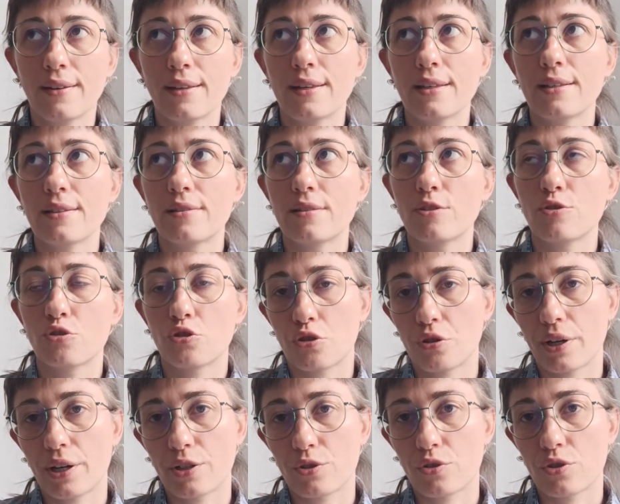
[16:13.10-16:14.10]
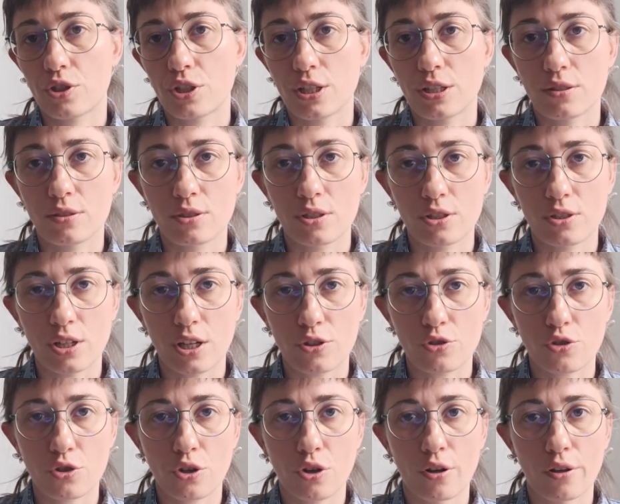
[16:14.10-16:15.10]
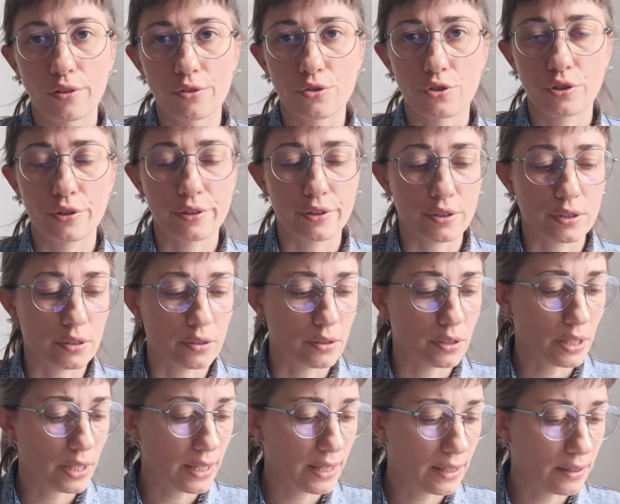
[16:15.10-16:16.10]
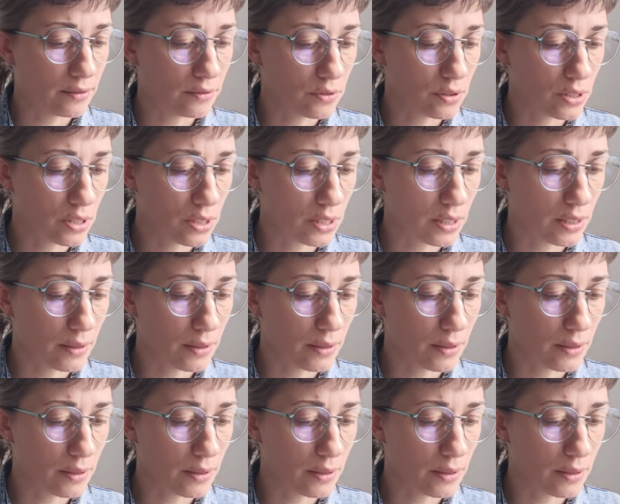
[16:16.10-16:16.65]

is entrenched in the Dutch culture. And